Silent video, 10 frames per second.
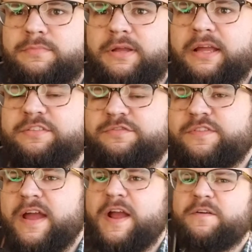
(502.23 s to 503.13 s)
It's
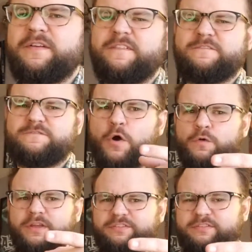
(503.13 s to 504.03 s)
very
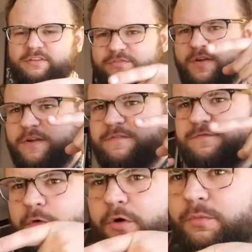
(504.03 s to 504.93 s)
focused, it's very
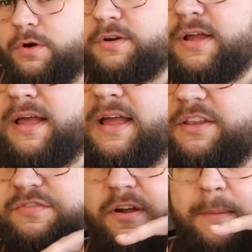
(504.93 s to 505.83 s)
forward,
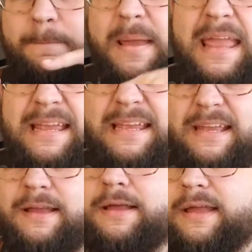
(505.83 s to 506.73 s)
it's very
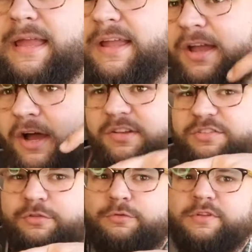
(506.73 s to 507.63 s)
pingy, it cuts
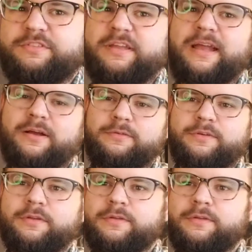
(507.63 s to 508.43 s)
through the sound.